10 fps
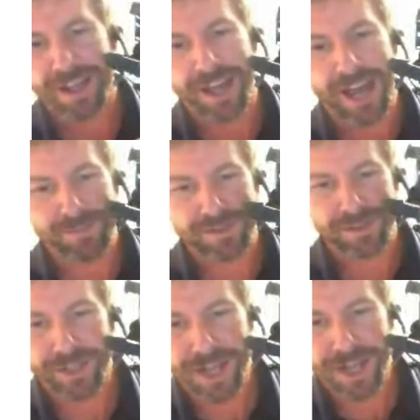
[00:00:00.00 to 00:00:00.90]

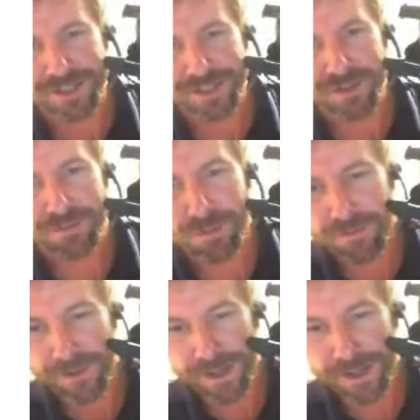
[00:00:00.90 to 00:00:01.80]
Absolutely, yeah. This is a full
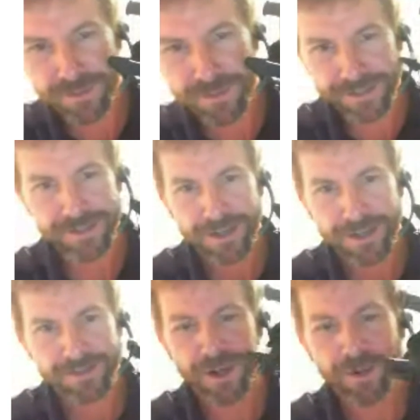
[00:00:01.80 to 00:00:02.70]
face mask.
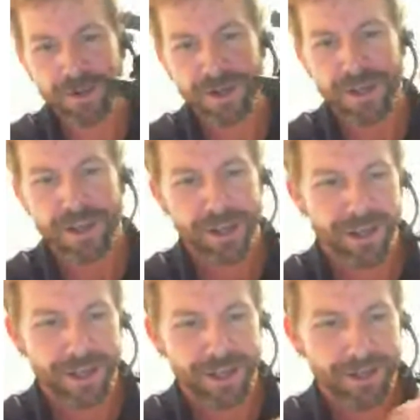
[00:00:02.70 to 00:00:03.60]
So
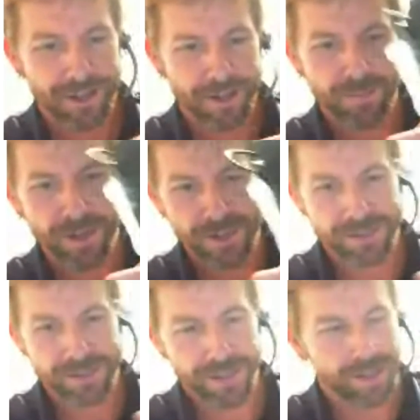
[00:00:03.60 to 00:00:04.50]

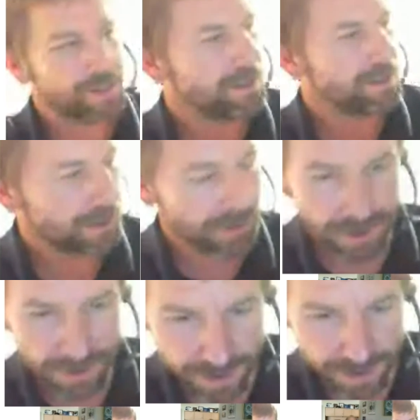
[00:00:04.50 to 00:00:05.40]
basically,
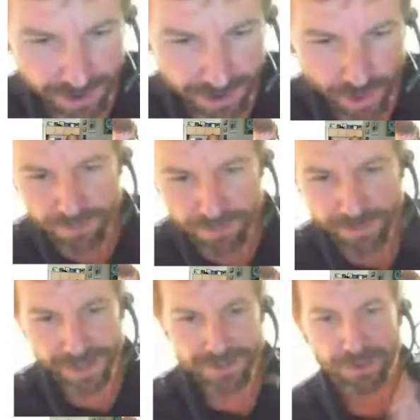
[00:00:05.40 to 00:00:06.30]
your your whole
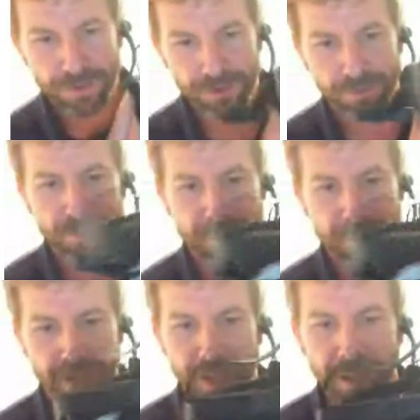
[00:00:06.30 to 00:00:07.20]
face will
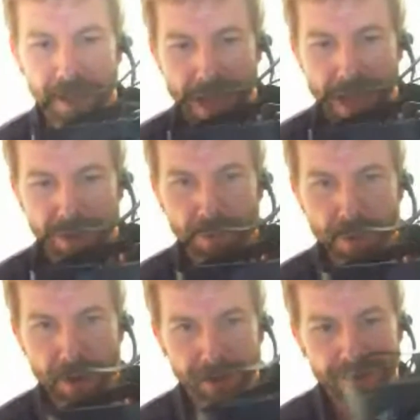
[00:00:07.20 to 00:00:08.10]
be out of the
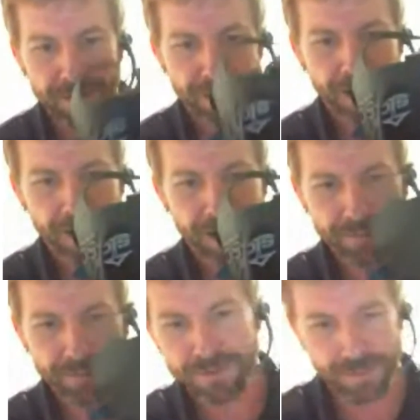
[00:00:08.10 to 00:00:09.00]
water. Uh,
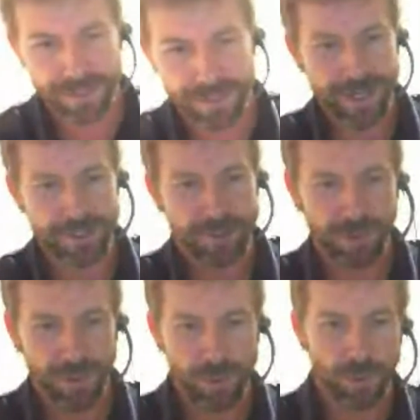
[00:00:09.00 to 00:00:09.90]
it's it's actually
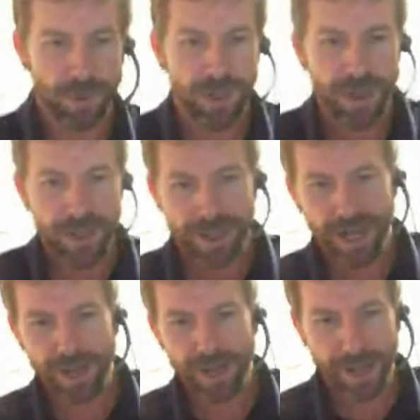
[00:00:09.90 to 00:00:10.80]
really cool.
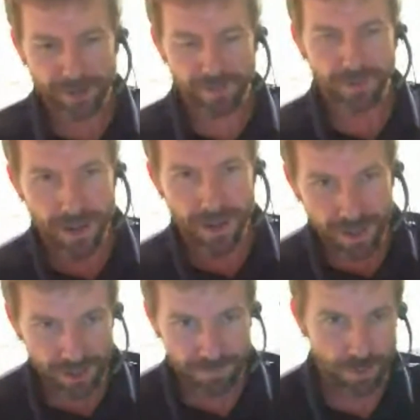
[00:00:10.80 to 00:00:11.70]
Um, and
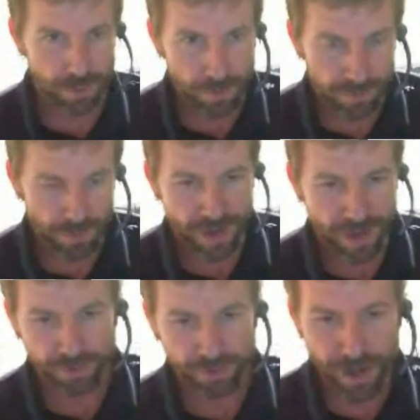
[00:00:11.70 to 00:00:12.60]
if you don't have
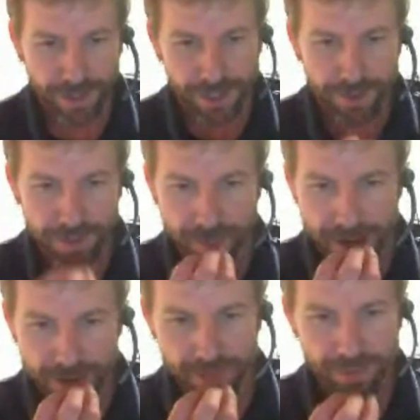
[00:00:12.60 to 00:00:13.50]
a regulator in your
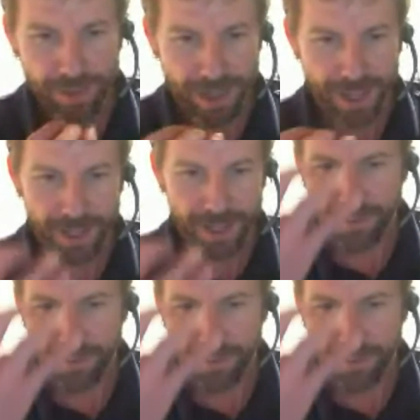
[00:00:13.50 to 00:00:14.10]
mouth and the